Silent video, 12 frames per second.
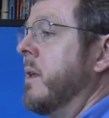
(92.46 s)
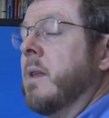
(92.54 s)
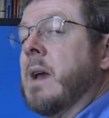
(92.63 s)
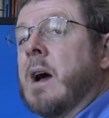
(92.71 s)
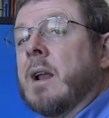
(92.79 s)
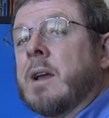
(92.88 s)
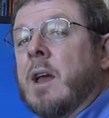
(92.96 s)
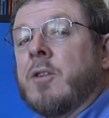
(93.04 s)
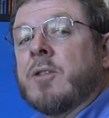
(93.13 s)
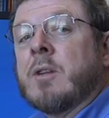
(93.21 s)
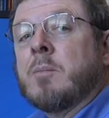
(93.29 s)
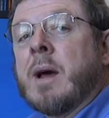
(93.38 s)
the
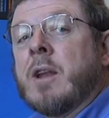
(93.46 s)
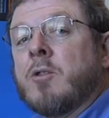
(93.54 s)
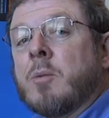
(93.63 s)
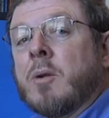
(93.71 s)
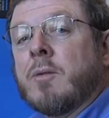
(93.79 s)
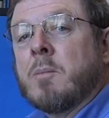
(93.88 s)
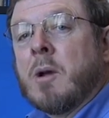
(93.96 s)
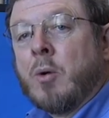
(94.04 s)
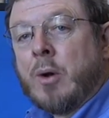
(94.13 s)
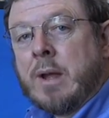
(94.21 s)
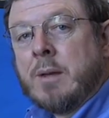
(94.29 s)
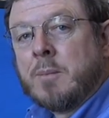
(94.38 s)
allocation and management of
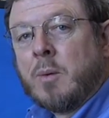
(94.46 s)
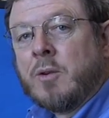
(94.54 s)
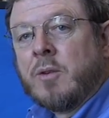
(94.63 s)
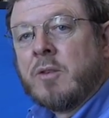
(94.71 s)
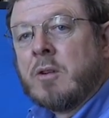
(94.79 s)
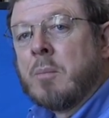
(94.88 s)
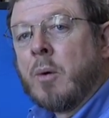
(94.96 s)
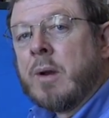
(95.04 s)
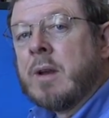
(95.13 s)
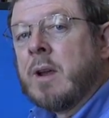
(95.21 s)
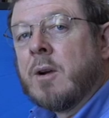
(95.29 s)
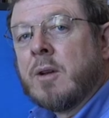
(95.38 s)
memory, which is an
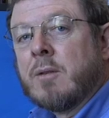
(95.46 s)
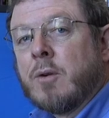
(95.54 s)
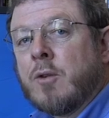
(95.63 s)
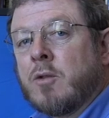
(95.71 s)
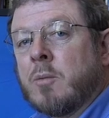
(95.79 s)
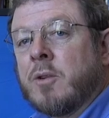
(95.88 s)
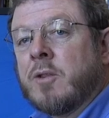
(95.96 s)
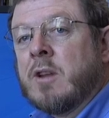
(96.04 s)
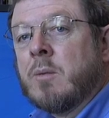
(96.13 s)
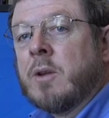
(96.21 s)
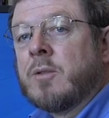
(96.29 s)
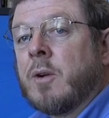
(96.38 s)
important area of virtual
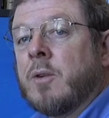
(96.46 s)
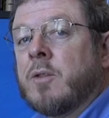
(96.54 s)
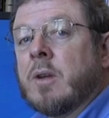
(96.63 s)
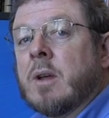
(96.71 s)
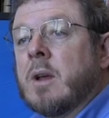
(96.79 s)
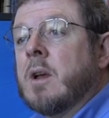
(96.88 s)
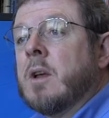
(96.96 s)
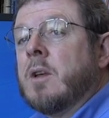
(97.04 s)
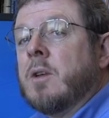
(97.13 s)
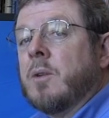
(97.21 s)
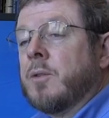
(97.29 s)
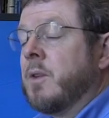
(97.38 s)
machine research.
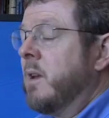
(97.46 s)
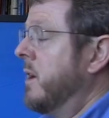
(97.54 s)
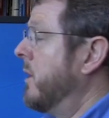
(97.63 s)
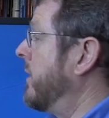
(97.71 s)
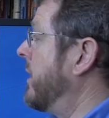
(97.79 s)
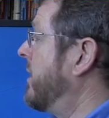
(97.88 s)
You'll see here at